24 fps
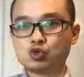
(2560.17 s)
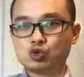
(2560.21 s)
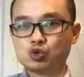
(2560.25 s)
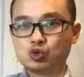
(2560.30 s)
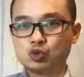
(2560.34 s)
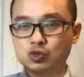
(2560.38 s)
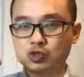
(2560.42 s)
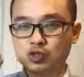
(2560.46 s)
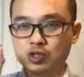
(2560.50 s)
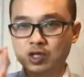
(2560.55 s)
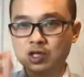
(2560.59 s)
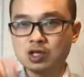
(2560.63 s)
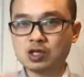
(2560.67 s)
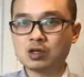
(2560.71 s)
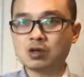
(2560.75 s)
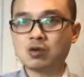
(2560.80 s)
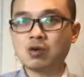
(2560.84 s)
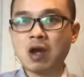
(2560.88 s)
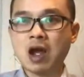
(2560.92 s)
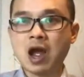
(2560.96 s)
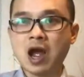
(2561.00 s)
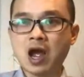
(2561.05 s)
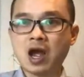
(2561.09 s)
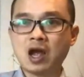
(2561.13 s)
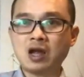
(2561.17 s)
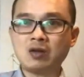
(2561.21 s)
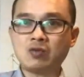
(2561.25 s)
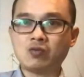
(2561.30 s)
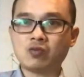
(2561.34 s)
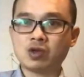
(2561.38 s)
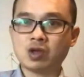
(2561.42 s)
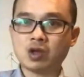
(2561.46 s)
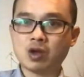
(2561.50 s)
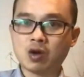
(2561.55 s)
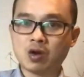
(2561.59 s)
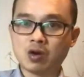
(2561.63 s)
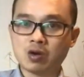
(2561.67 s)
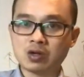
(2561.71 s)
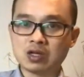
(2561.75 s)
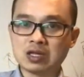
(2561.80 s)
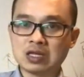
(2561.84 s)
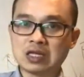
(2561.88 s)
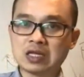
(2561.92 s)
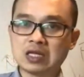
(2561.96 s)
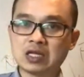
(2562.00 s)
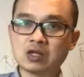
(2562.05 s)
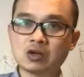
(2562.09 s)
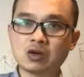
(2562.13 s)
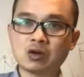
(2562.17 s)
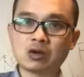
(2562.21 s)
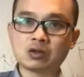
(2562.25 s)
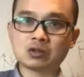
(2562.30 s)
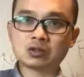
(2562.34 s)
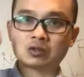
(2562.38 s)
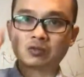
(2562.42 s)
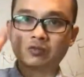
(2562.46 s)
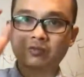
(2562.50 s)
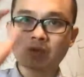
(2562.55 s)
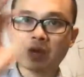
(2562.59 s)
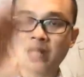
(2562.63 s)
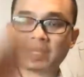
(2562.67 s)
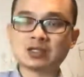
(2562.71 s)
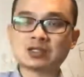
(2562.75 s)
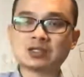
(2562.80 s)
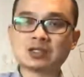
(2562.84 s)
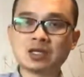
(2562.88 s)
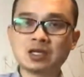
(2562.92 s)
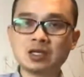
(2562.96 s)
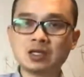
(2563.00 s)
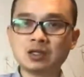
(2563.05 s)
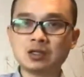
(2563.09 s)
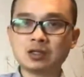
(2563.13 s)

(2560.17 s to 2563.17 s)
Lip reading: needle heart, we only needle on the right side.